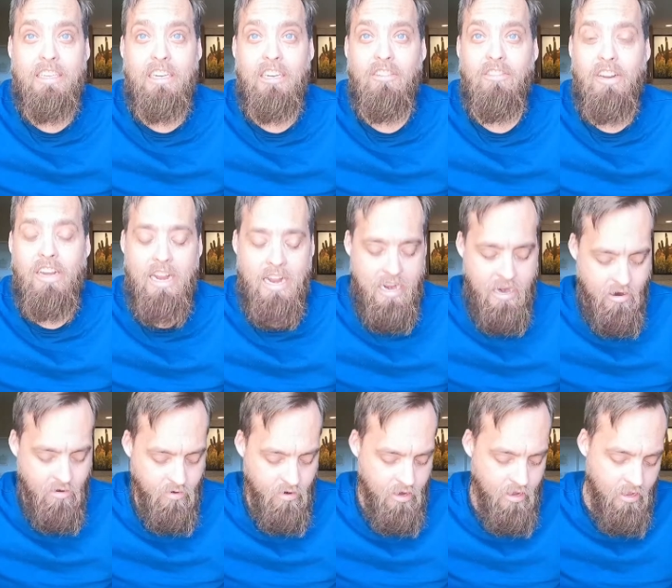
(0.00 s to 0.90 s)
coming
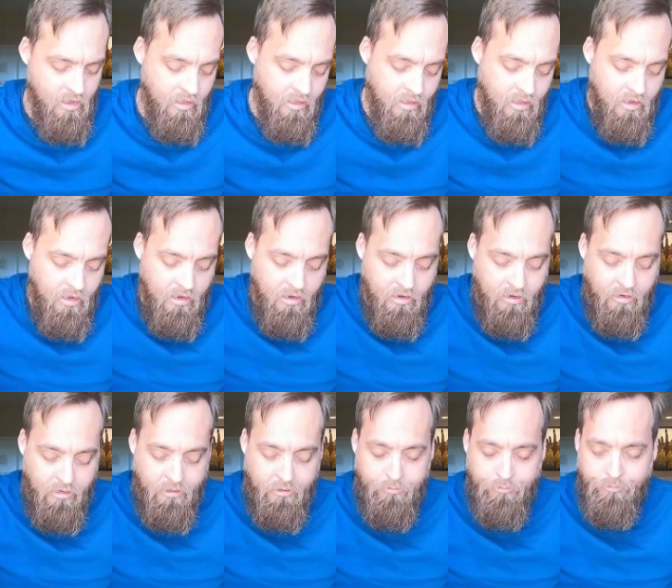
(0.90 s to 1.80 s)
out
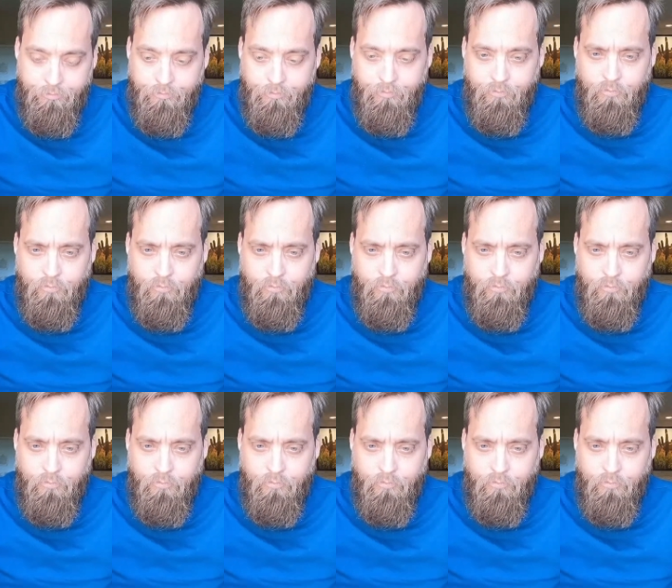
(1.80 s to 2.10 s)
um,